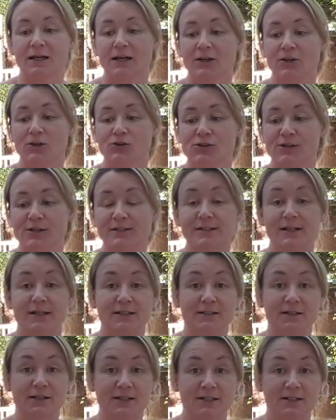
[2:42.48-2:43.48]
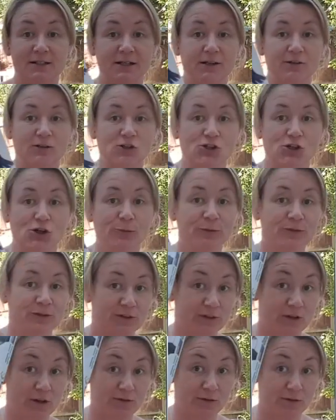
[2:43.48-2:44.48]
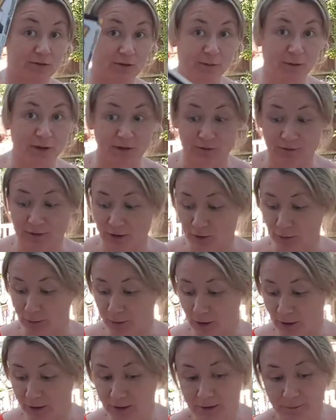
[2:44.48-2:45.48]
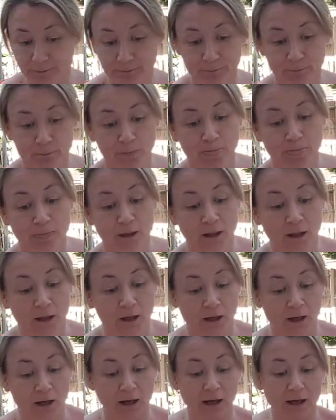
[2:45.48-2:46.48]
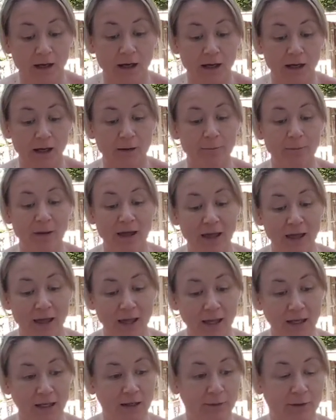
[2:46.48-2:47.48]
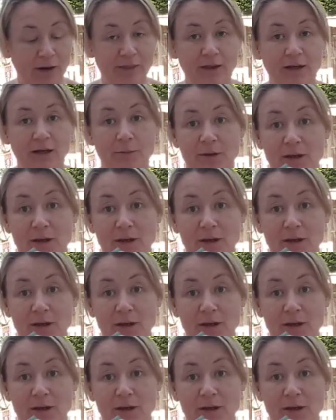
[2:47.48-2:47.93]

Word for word: uh, usually six ninety nine in the shops, so 50p is a really good bargain. Um, anyway, then I